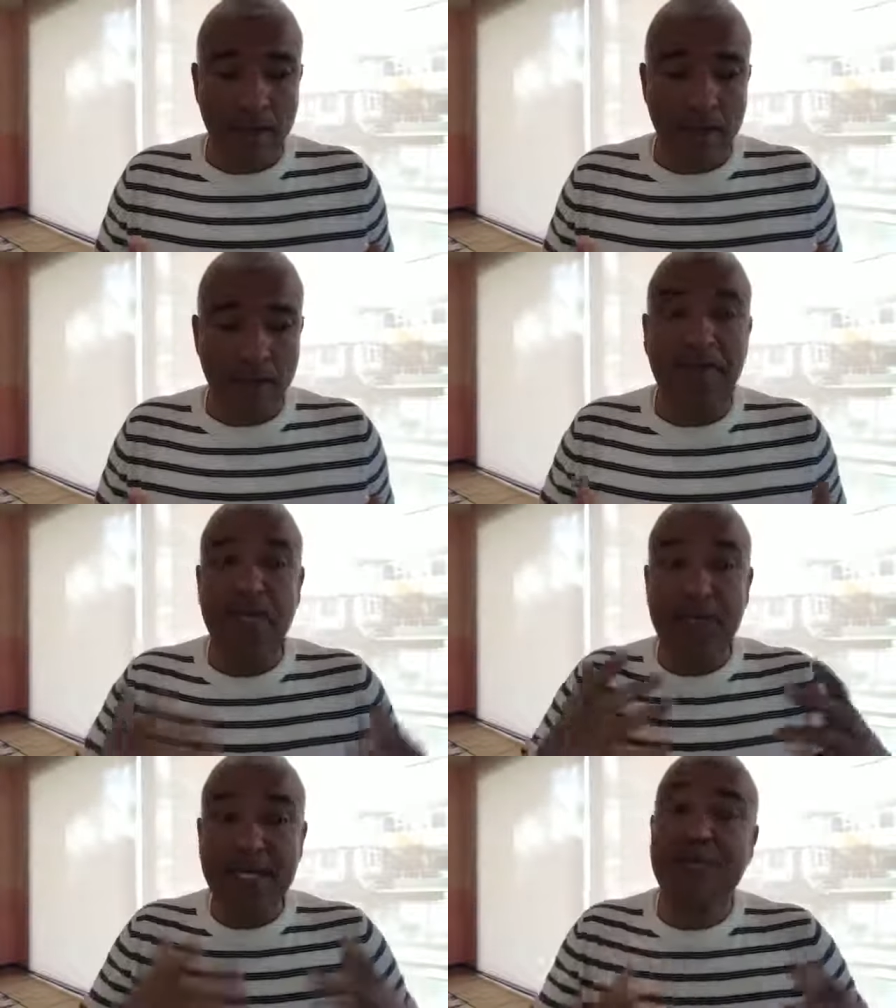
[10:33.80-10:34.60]
But
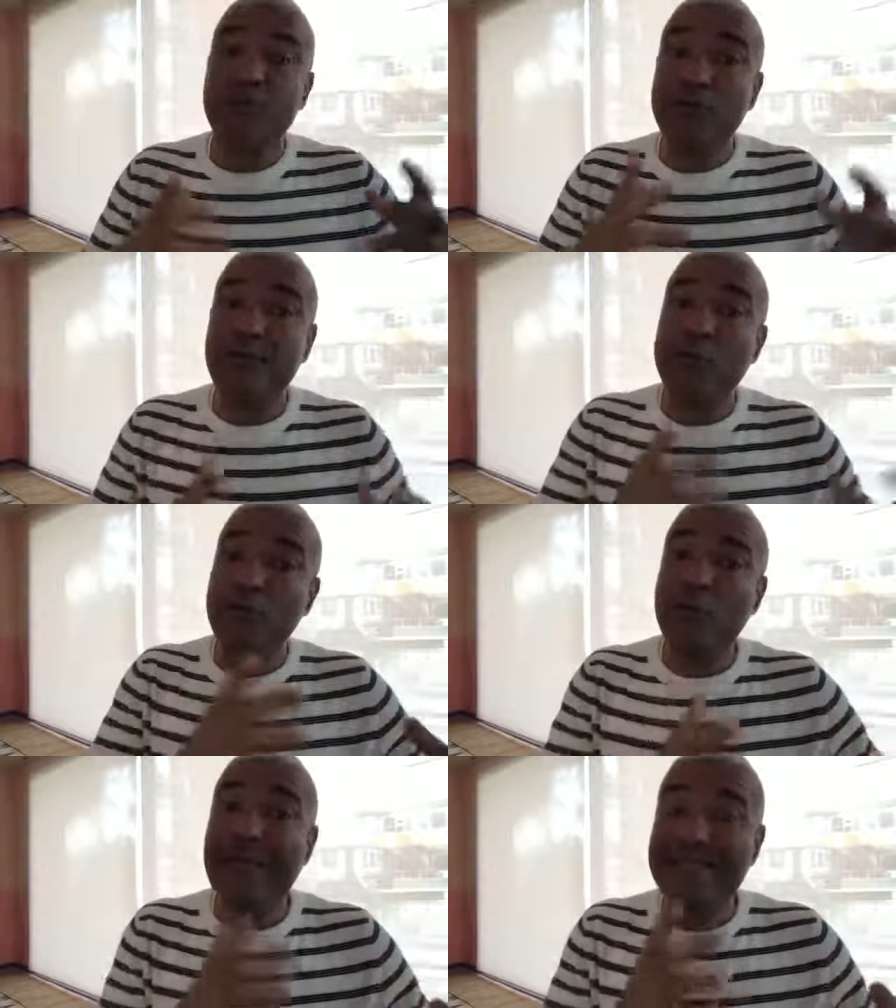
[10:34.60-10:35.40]
you need to be
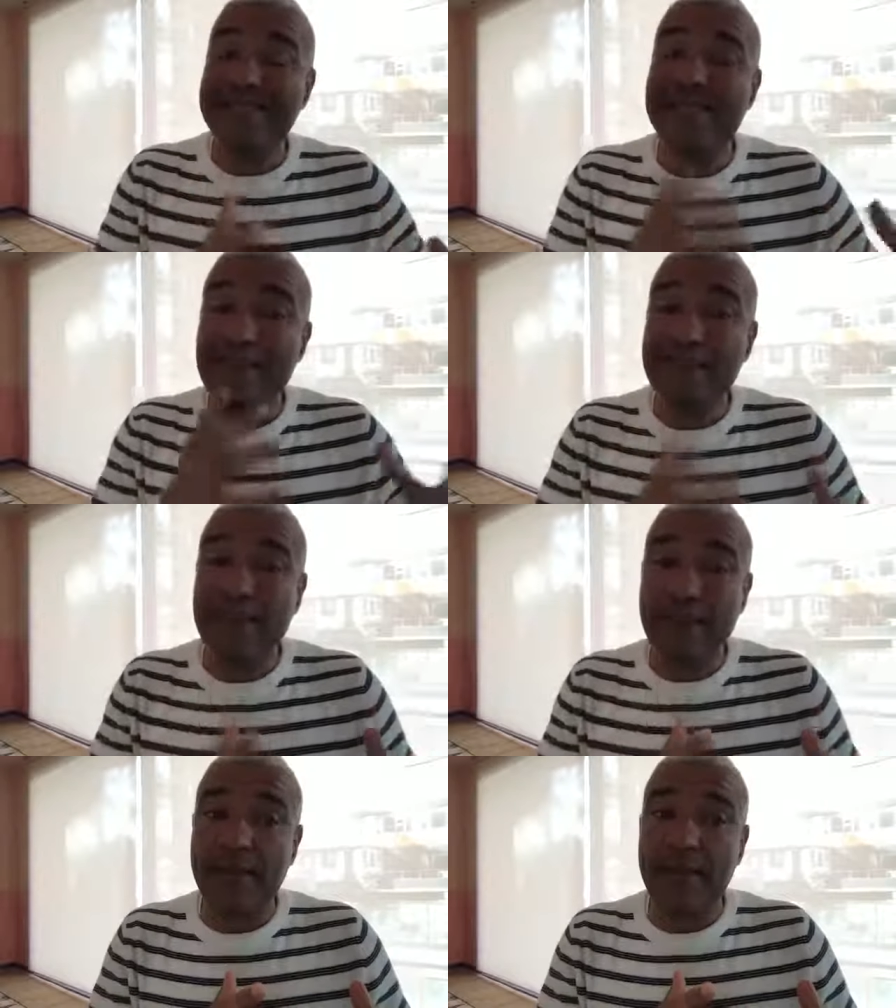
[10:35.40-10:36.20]
doing
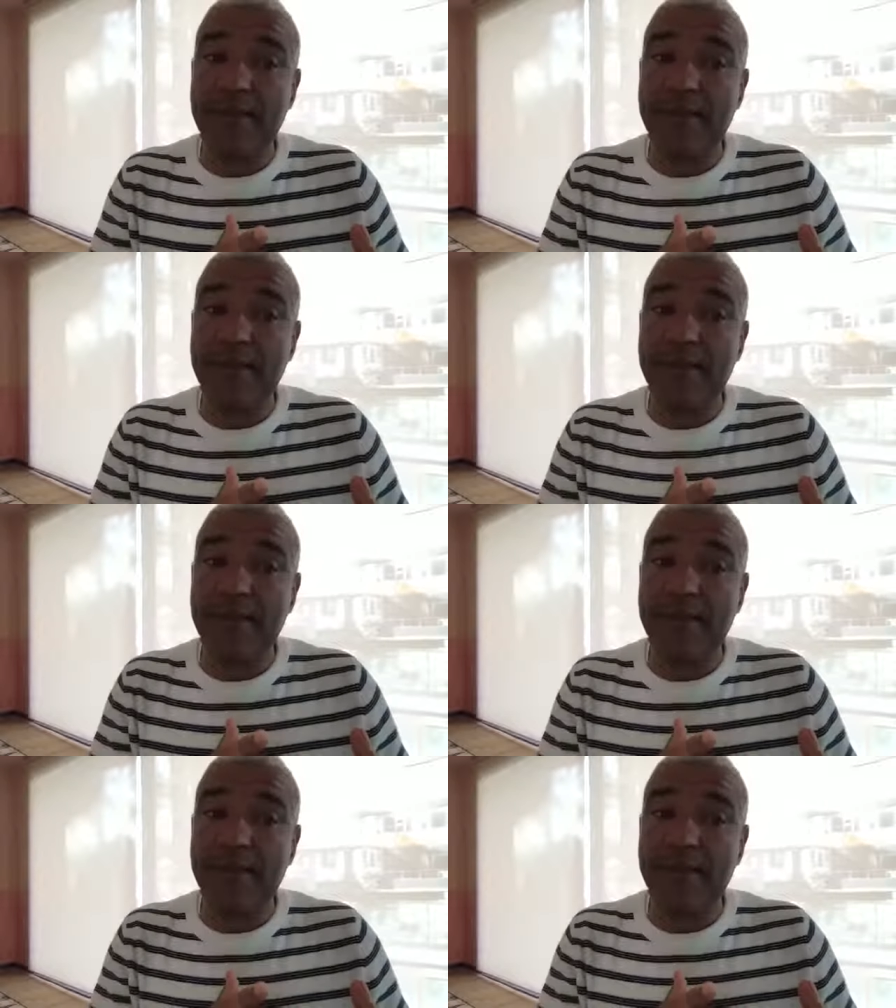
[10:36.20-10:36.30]
something